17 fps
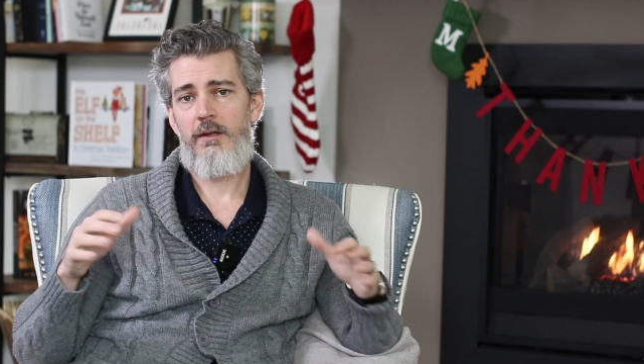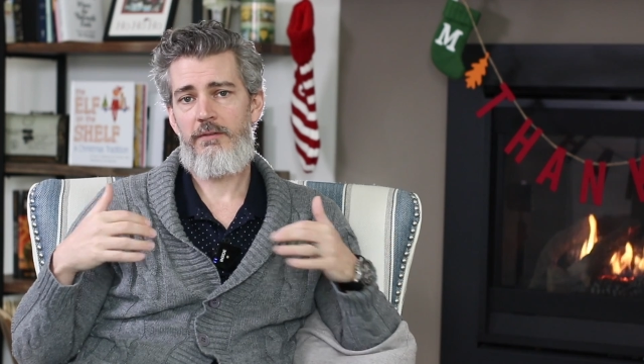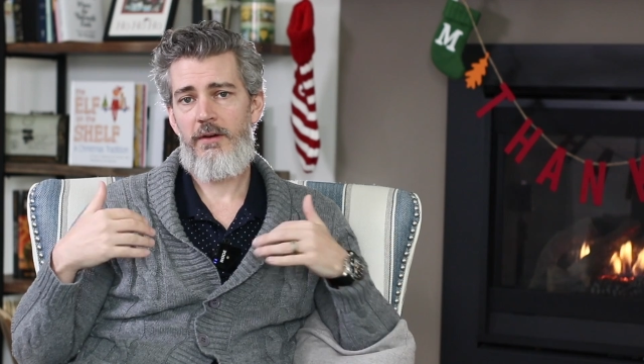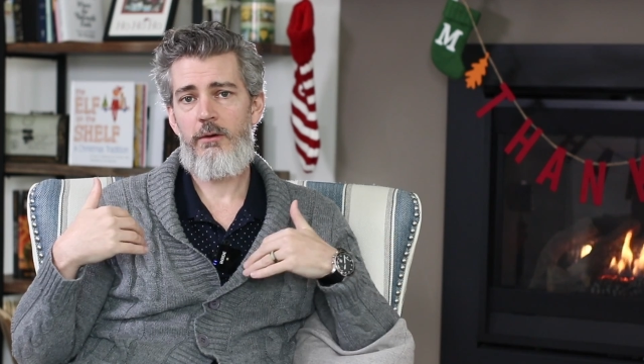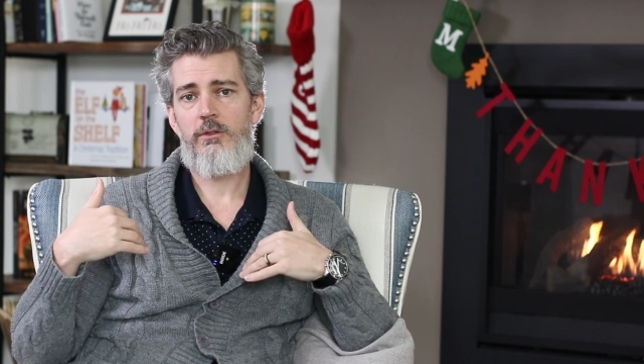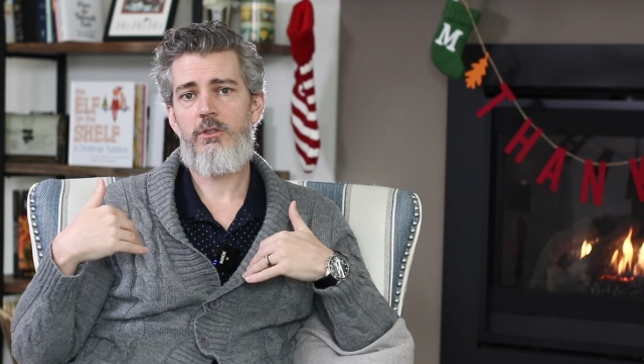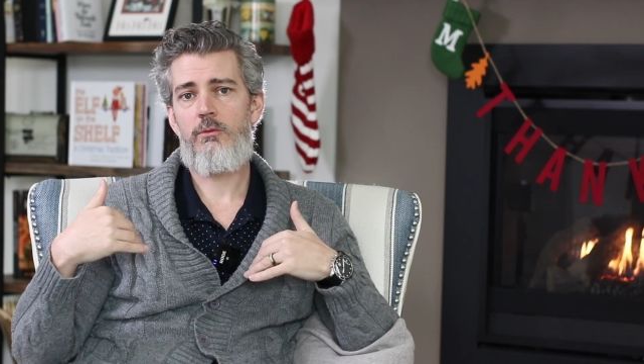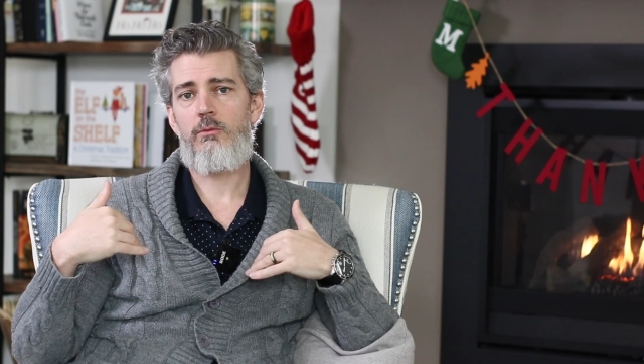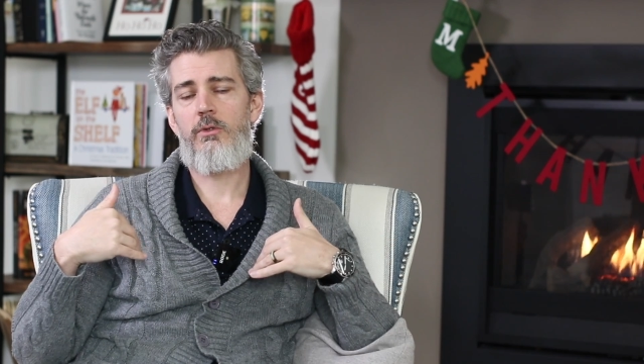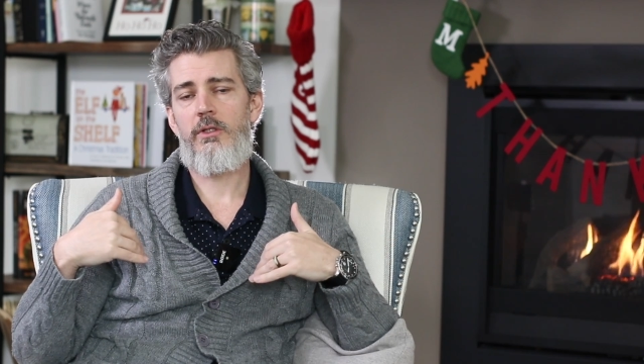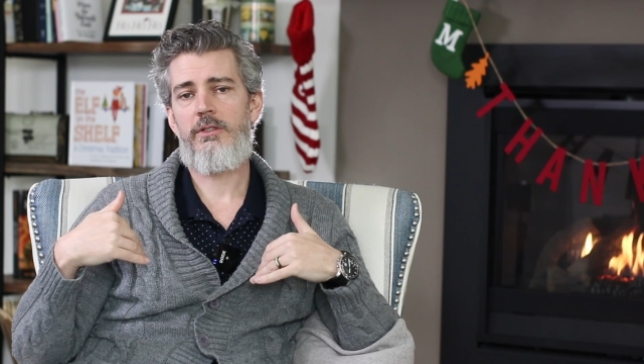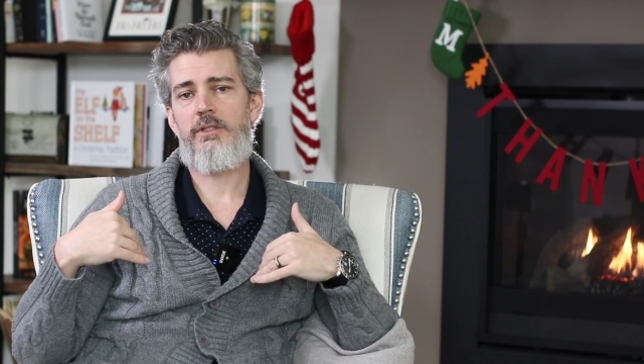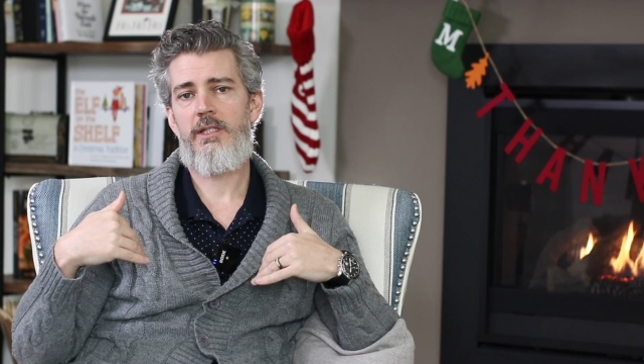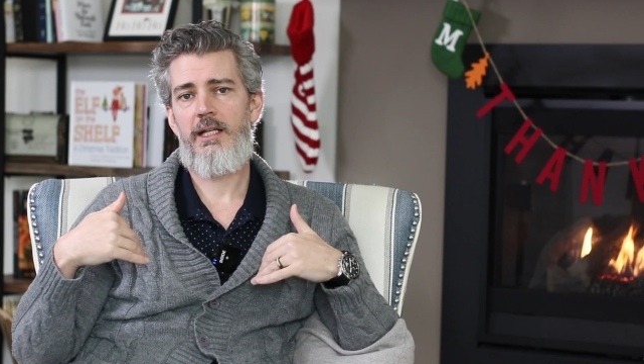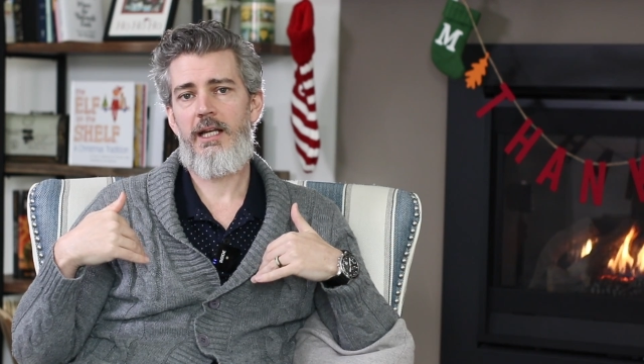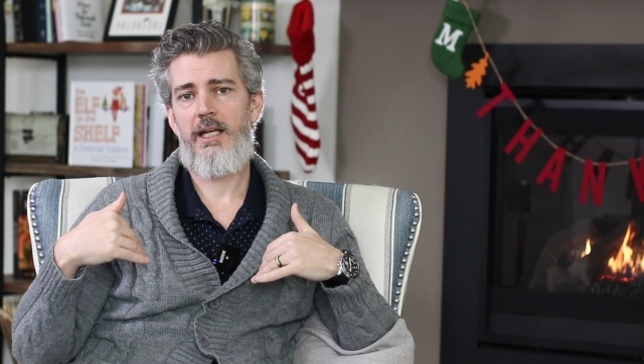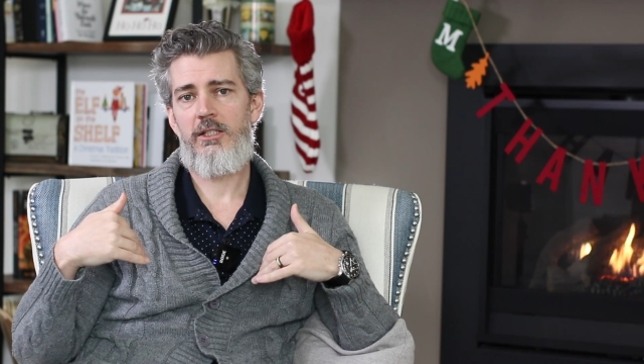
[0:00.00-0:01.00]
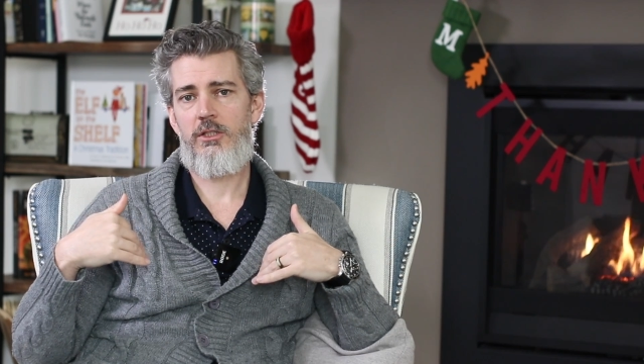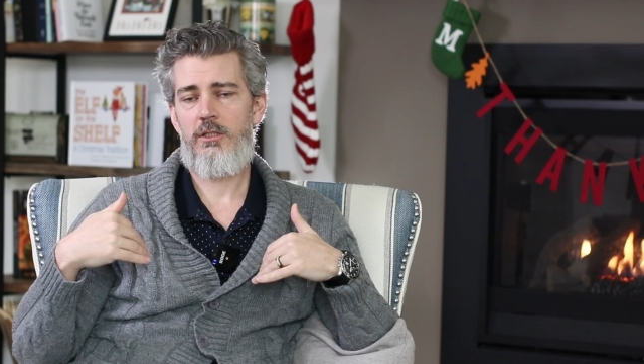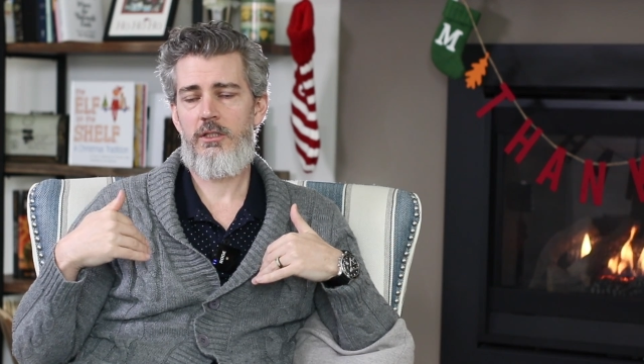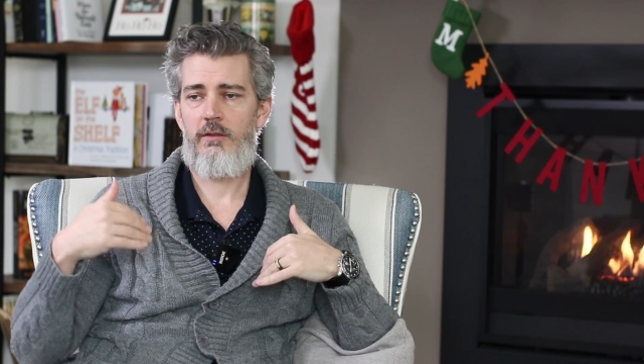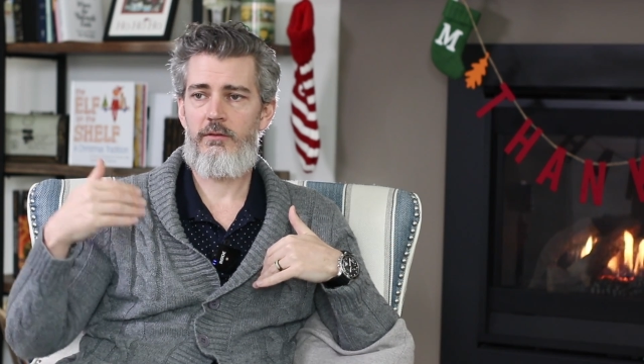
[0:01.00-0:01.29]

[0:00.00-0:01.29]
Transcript: I was the real estate agent